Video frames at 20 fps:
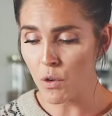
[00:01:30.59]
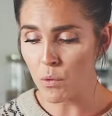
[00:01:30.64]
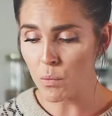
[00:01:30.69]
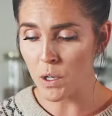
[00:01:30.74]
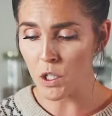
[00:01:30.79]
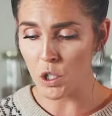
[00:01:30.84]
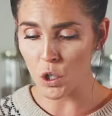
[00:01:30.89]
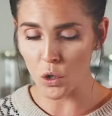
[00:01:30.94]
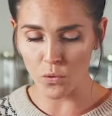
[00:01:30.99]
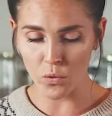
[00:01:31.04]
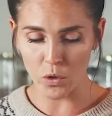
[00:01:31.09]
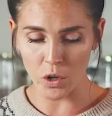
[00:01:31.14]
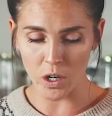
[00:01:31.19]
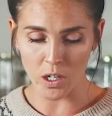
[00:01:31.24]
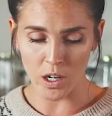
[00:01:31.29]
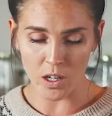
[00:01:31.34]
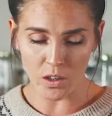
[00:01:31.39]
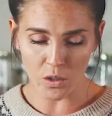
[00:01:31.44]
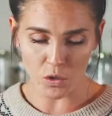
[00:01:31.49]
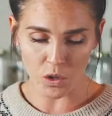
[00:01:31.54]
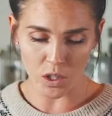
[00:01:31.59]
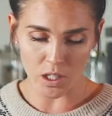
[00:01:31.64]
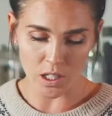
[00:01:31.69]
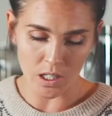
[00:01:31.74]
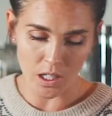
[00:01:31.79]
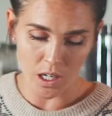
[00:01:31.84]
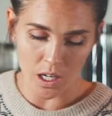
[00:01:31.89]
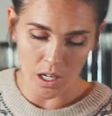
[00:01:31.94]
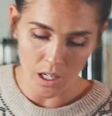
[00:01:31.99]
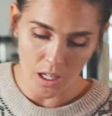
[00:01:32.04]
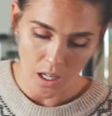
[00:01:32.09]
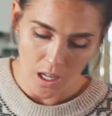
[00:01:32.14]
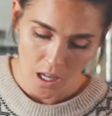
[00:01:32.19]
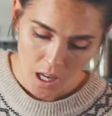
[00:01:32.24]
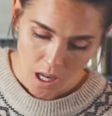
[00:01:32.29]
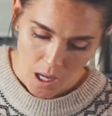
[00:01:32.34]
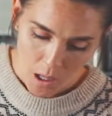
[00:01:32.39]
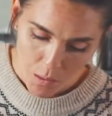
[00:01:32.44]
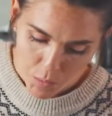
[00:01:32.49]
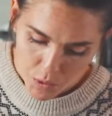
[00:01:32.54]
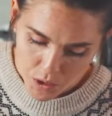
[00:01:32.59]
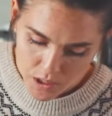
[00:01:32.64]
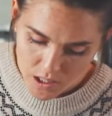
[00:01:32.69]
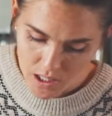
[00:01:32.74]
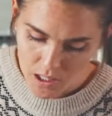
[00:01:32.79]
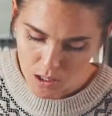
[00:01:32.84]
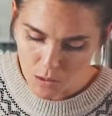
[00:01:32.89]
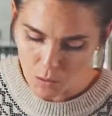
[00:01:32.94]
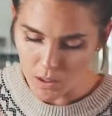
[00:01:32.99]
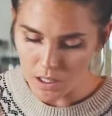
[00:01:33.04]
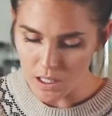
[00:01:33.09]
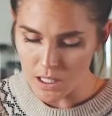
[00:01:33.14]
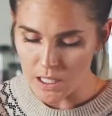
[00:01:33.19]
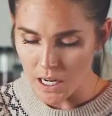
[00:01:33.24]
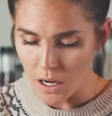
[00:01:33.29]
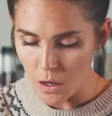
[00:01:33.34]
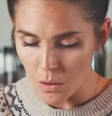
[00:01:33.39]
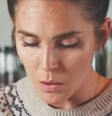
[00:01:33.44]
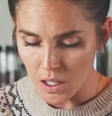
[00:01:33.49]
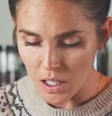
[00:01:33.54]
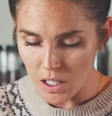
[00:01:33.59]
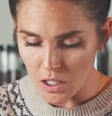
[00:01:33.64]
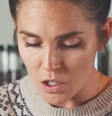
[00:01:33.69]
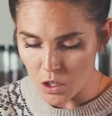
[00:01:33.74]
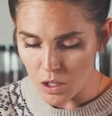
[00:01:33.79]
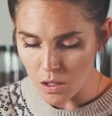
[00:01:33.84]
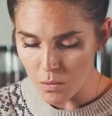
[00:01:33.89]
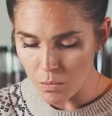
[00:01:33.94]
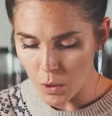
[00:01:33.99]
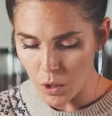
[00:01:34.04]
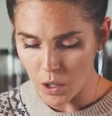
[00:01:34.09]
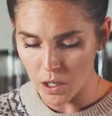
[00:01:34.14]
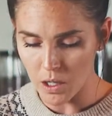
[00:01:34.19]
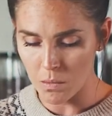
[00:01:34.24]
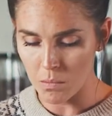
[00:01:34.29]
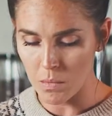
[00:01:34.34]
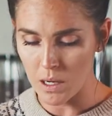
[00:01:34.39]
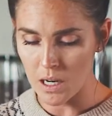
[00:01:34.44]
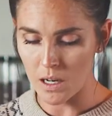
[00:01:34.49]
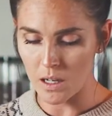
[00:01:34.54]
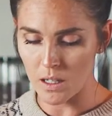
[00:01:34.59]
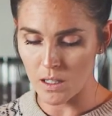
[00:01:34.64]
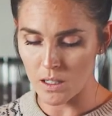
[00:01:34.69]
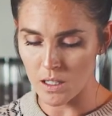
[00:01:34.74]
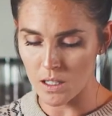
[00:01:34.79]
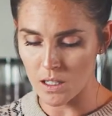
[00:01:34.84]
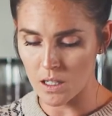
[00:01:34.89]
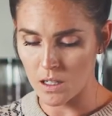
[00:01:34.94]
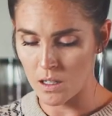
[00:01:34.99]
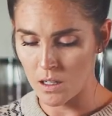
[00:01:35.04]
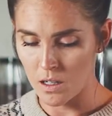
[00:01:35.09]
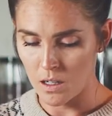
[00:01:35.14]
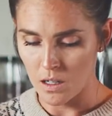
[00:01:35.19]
of my dough for another cheesecake and press this one down into the bottom, and